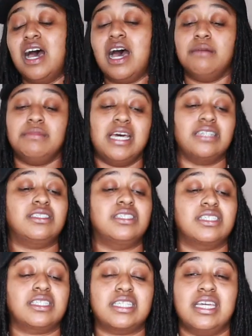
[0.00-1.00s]
I'm not
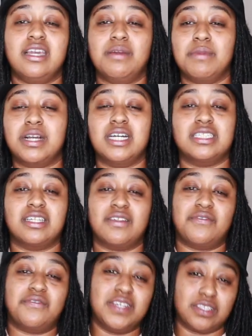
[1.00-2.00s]
just scared because of
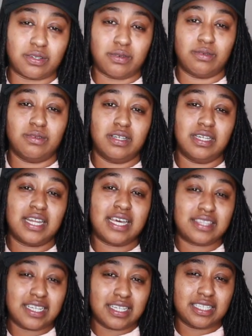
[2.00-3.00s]
the physical. And I
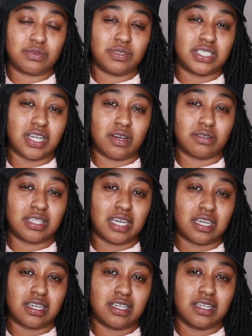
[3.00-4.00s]
think that's what y'all
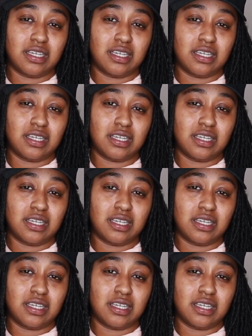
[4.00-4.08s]
think.